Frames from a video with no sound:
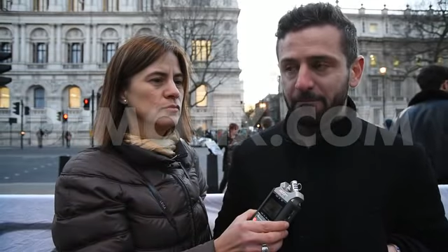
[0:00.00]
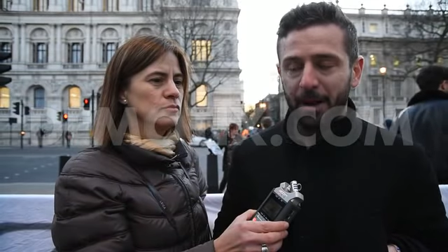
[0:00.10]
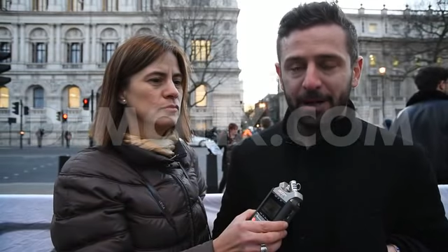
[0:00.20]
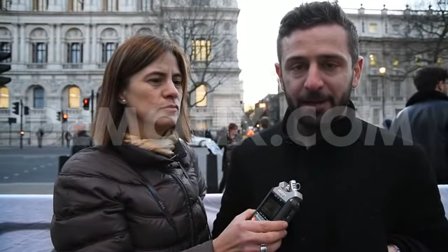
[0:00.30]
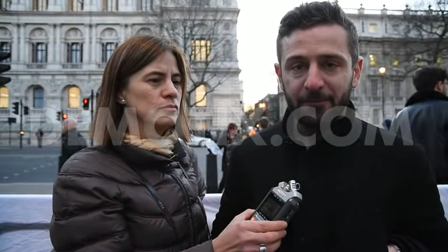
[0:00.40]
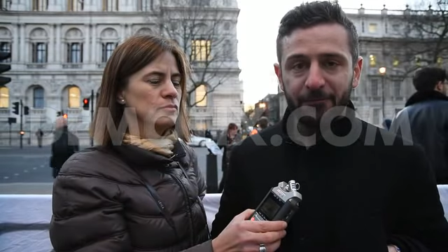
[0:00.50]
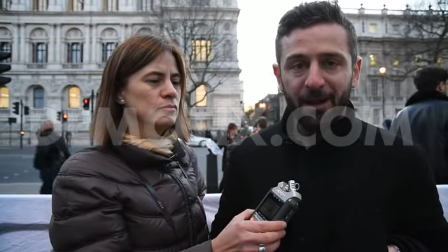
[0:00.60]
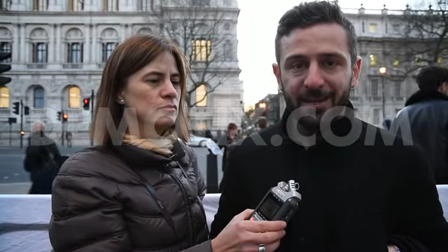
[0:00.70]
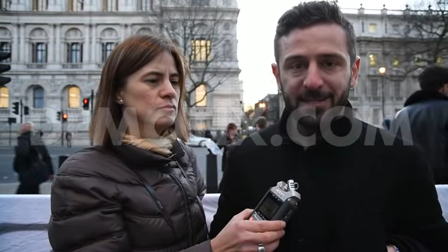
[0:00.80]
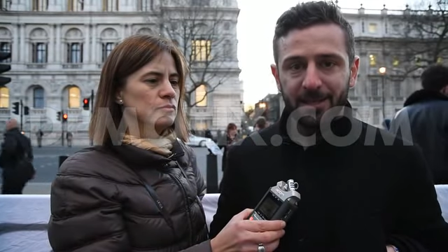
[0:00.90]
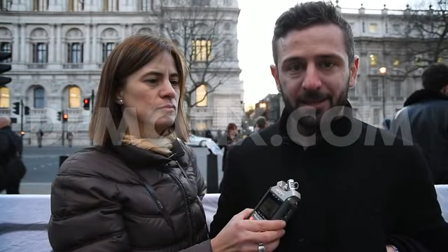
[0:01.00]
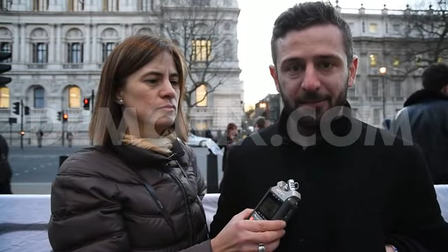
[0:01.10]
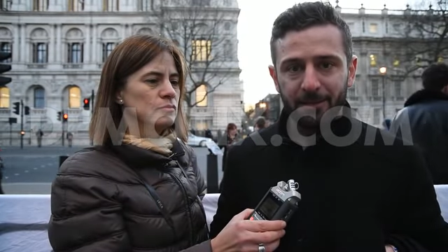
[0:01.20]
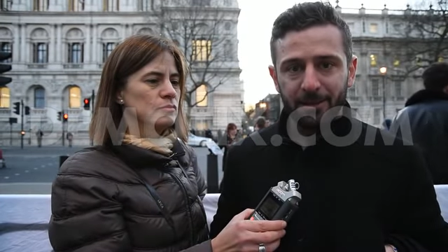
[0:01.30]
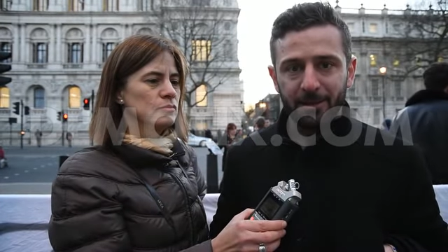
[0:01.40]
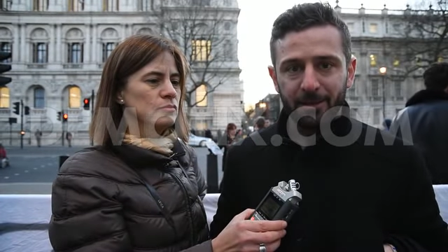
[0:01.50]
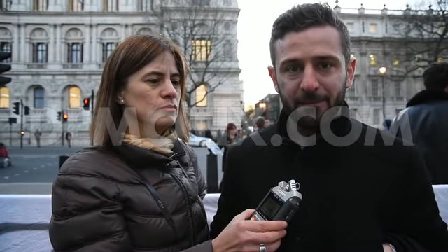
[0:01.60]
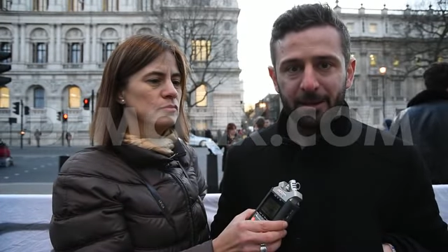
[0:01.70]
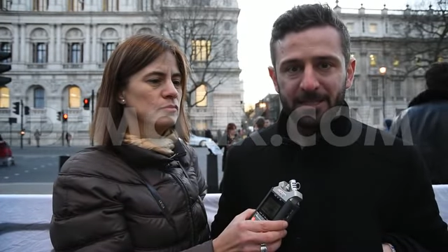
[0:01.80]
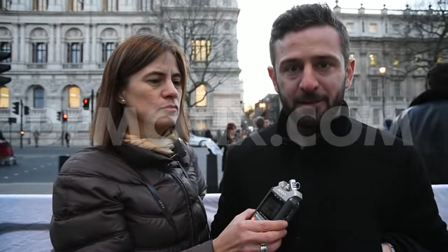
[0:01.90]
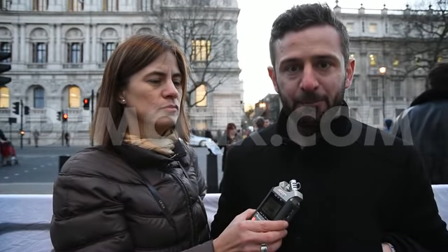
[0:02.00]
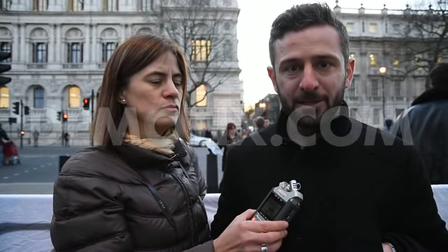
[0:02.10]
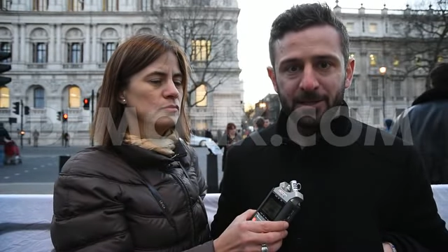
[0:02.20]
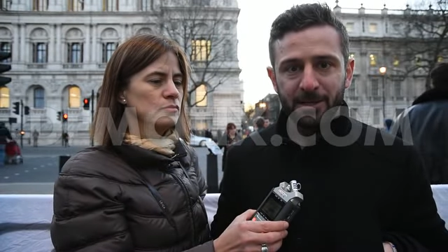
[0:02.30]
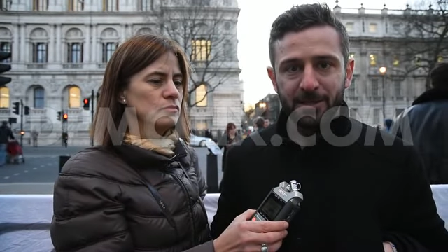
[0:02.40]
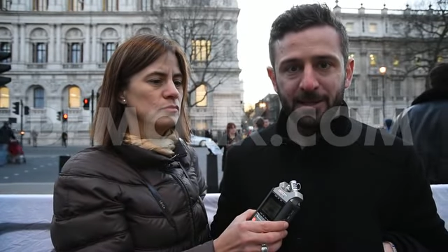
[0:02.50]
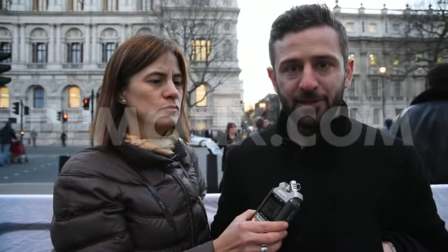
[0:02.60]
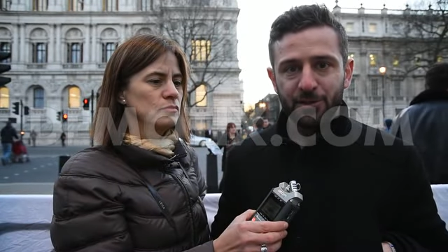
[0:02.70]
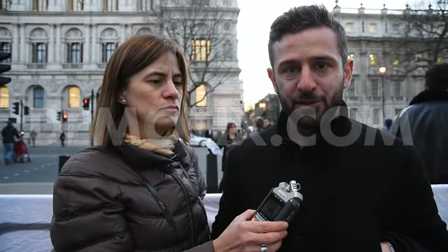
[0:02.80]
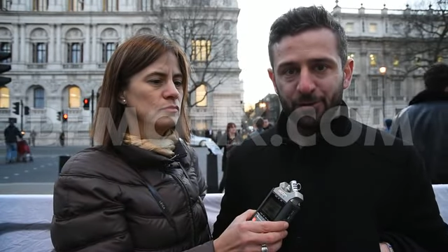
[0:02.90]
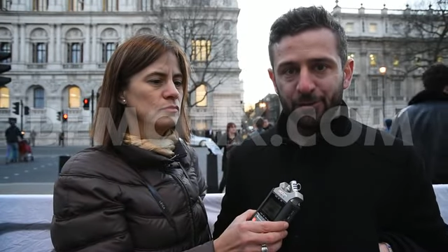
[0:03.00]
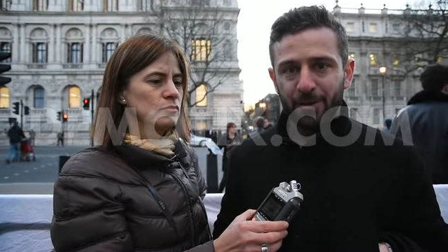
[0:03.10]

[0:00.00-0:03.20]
Speaker 1: by inviting the, uh, the Mexican president into